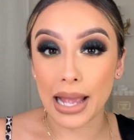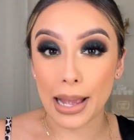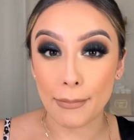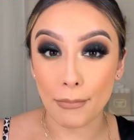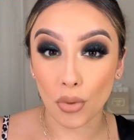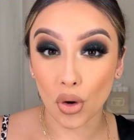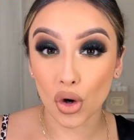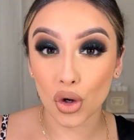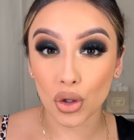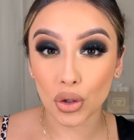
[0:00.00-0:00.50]

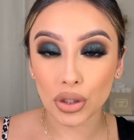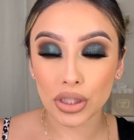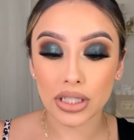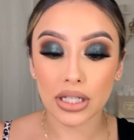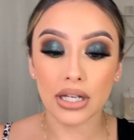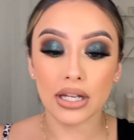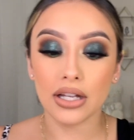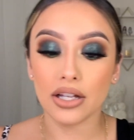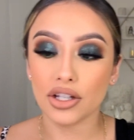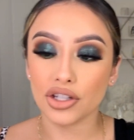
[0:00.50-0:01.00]
emerald.
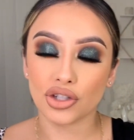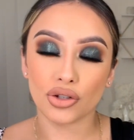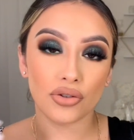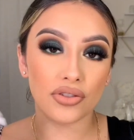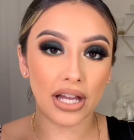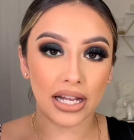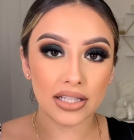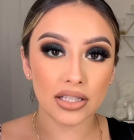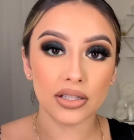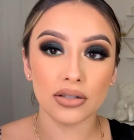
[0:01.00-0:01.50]
So
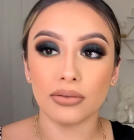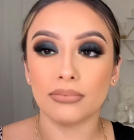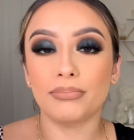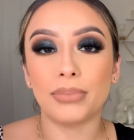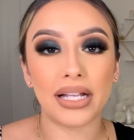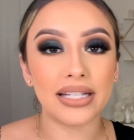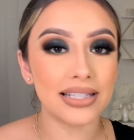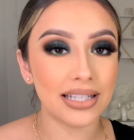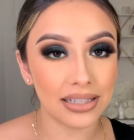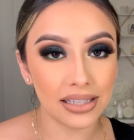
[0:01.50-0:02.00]
that's
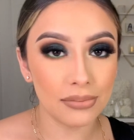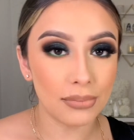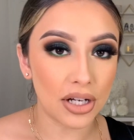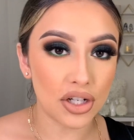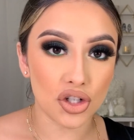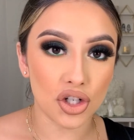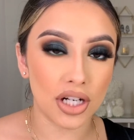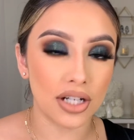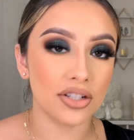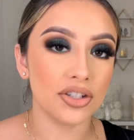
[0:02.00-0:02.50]
basically my
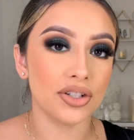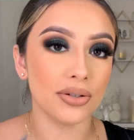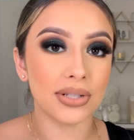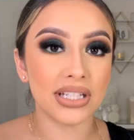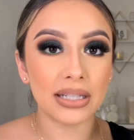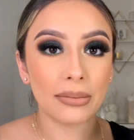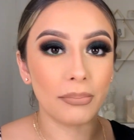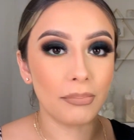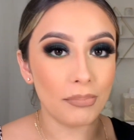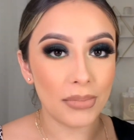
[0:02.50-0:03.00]
trick,
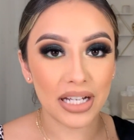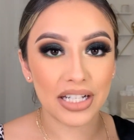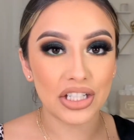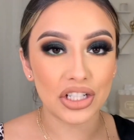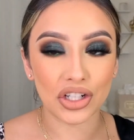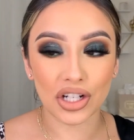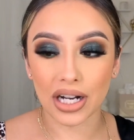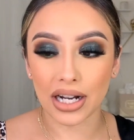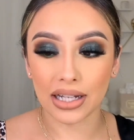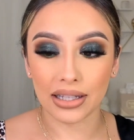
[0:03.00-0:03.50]
just
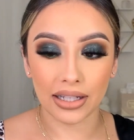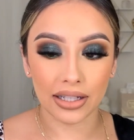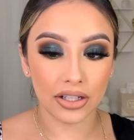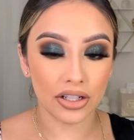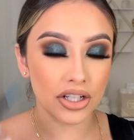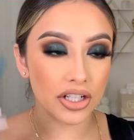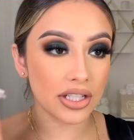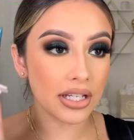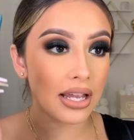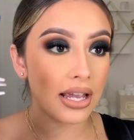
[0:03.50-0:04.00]
mix your
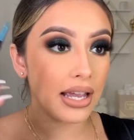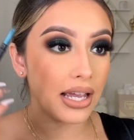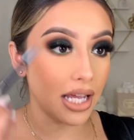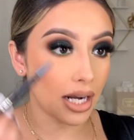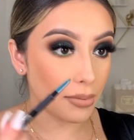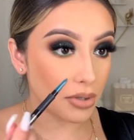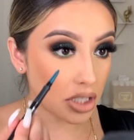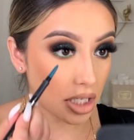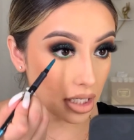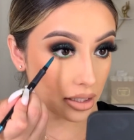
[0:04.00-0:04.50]
eyeliners. And I'm
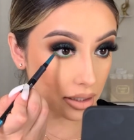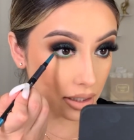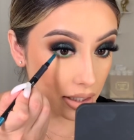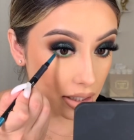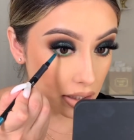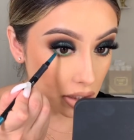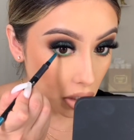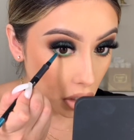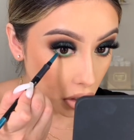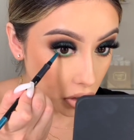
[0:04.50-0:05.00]
gonna take
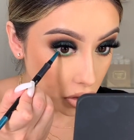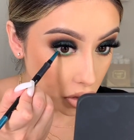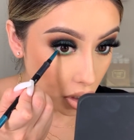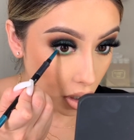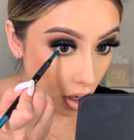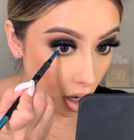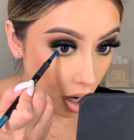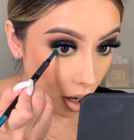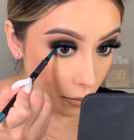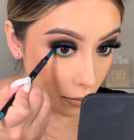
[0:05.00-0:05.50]
this on
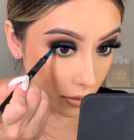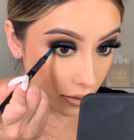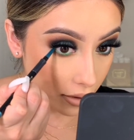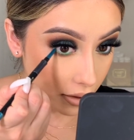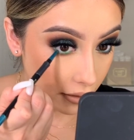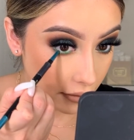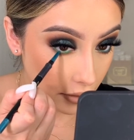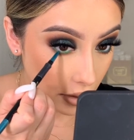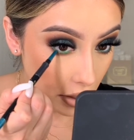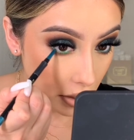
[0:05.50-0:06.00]
top
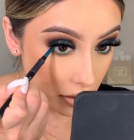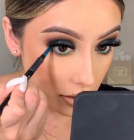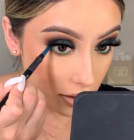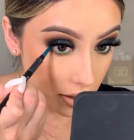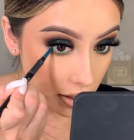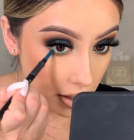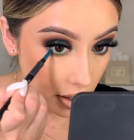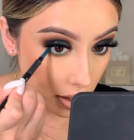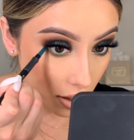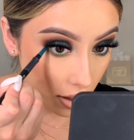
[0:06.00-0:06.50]
of
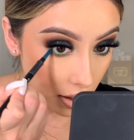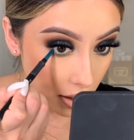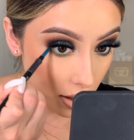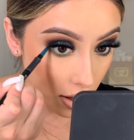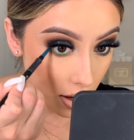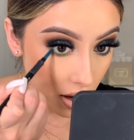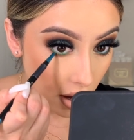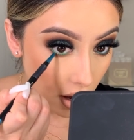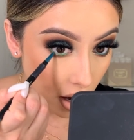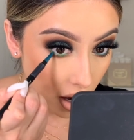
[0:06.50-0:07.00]
the
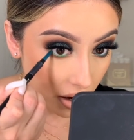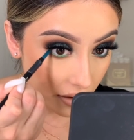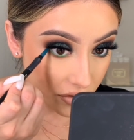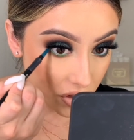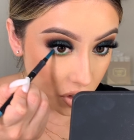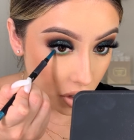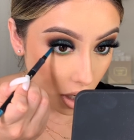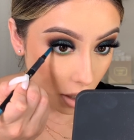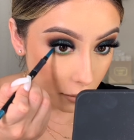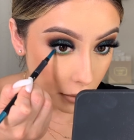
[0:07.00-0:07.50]
Off
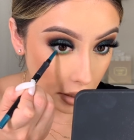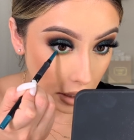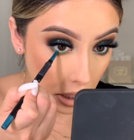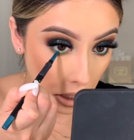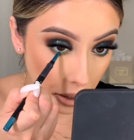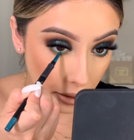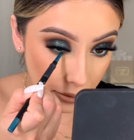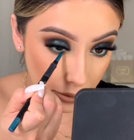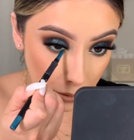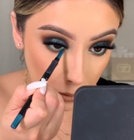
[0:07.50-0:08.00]
Tropic
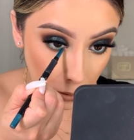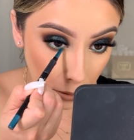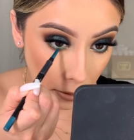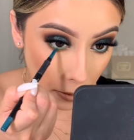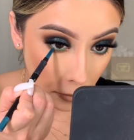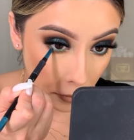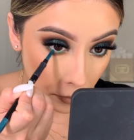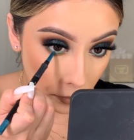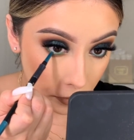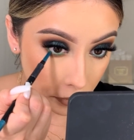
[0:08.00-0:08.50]
eyeliner.